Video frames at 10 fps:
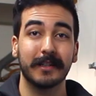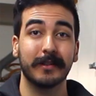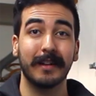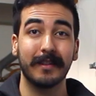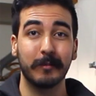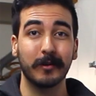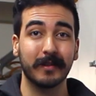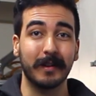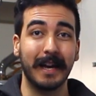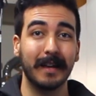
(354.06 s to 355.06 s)
So now that most
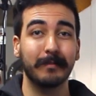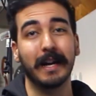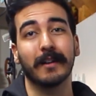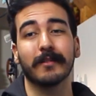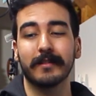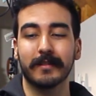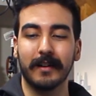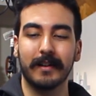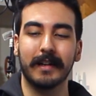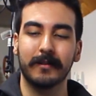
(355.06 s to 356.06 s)
of the hand pattern is
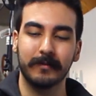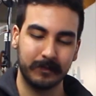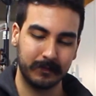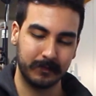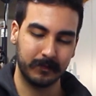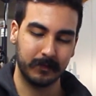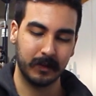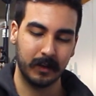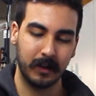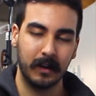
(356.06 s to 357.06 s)
cut out
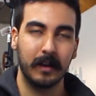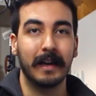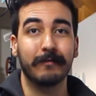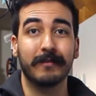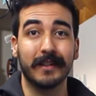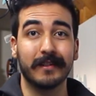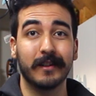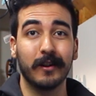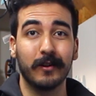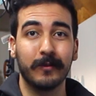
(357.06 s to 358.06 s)
and ready to
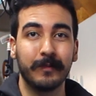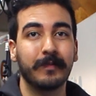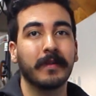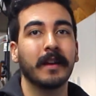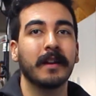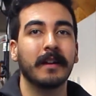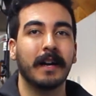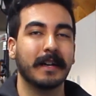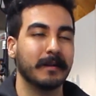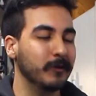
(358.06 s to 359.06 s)
go,
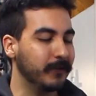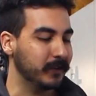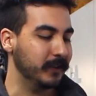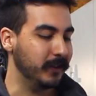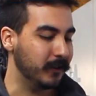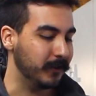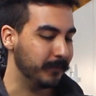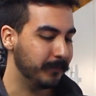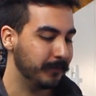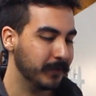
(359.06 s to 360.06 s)
I can move on to the arm.